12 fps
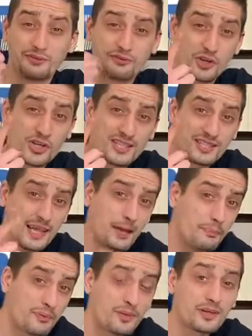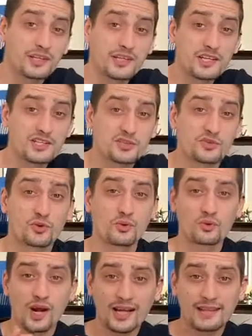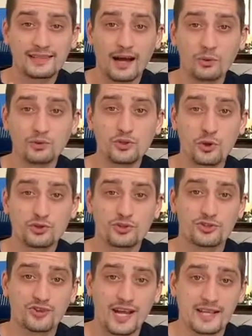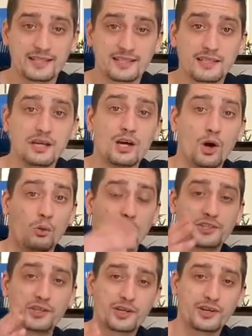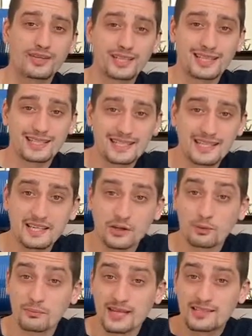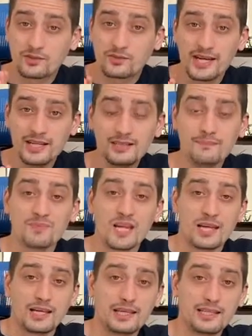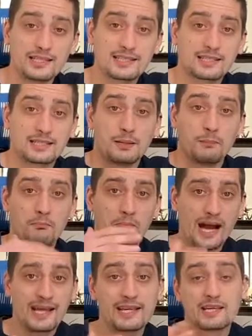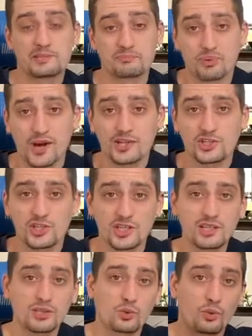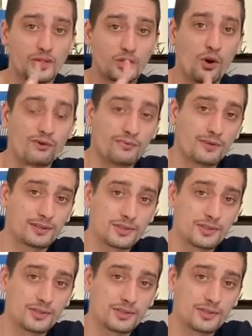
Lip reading: first step is to write down your trades. What you're currently seeing on my screen is my spreadsheet with all